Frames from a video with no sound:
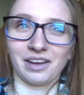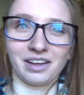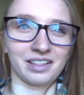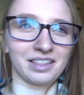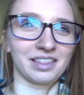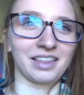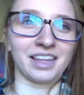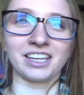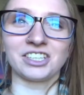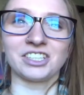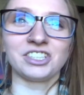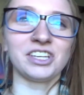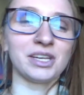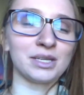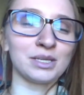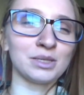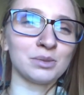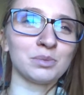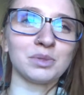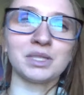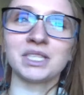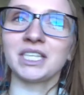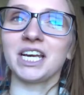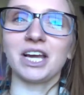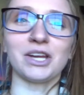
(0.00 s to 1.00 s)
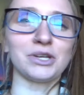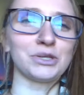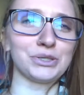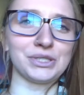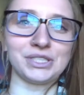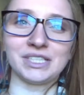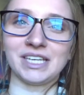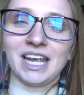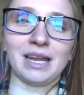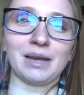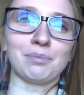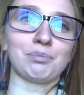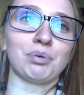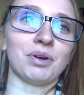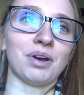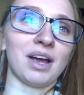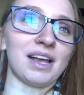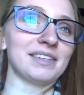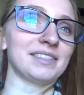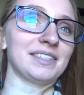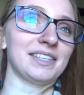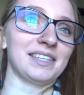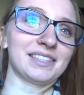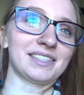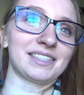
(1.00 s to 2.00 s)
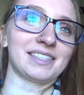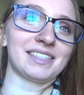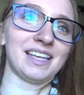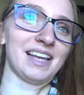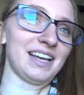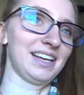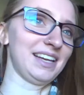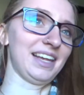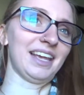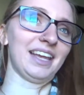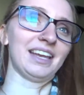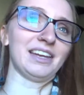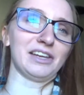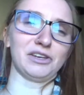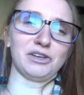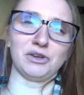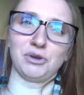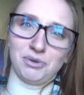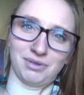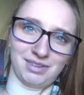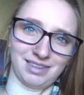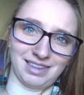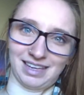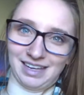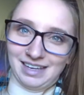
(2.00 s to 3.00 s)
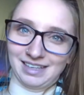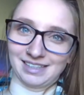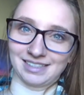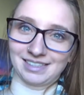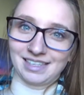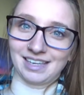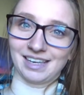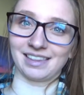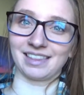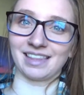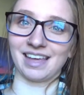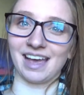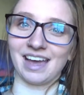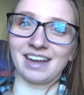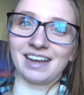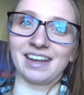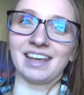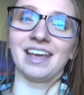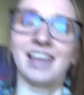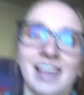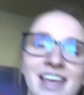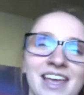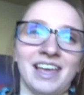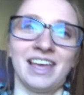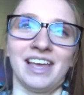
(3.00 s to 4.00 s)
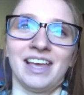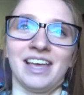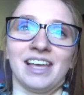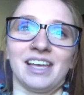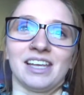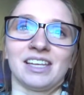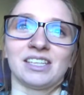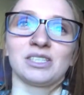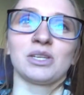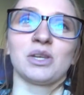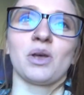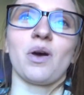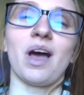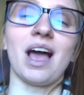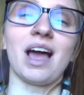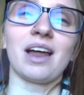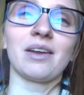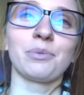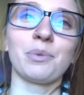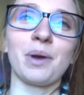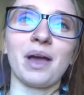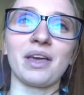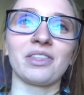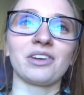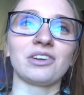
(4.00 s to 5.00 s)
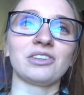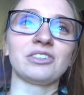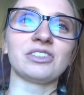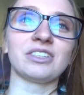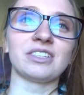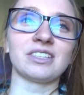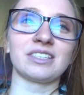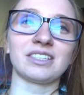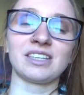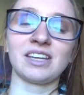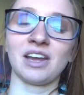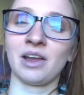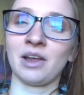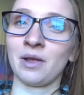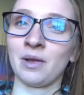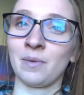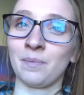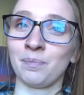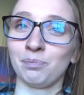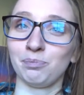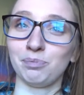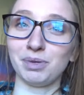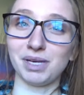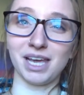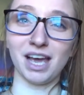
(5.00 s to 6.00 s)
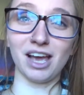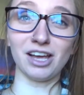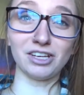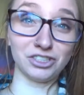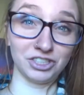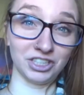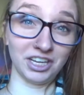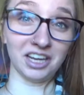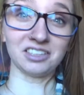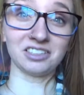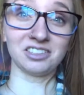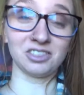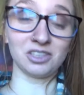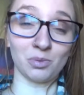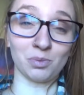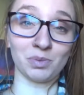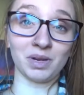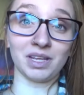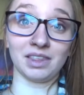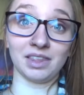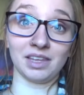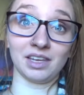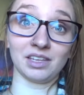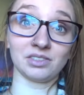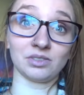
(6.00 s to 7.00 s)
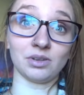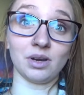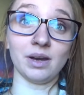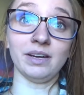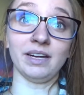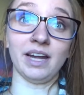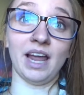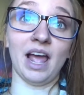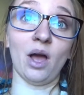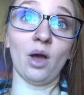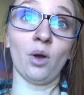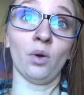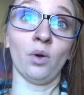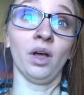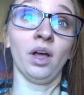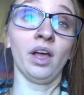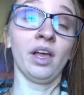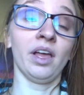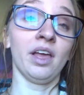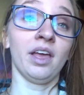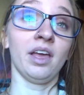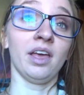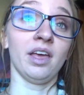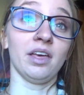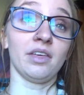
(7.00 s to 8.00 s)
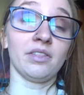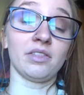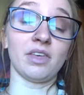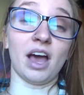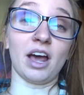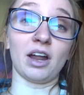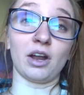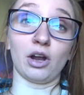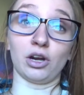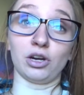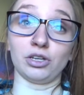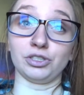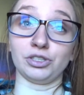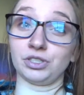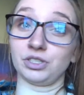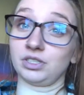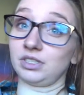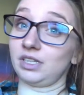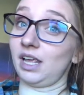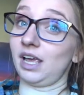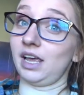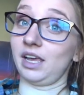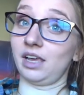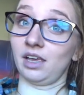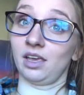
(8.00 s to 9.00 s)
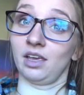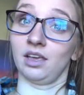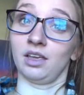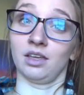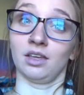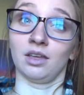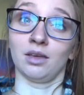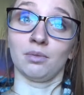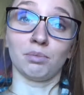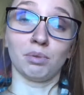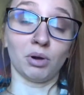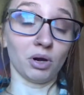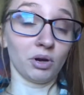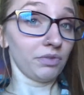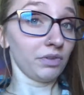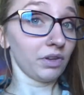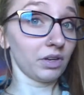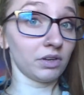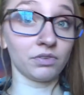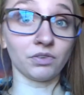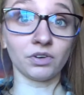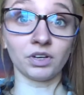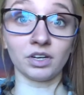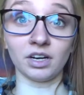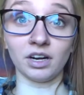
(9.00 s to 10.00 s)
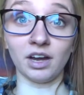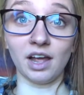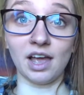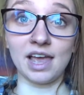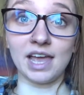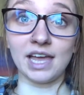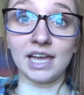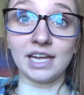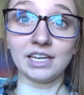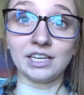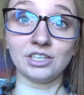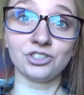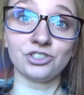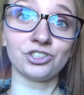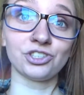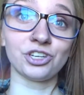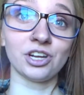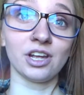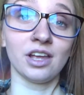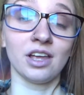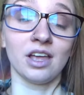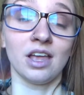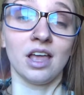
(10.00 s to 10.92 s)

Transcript: like, she doesn't really understand presents and getting new things like that. So I'd rather just, because she has so many things right now that are just, like, perfect for her age,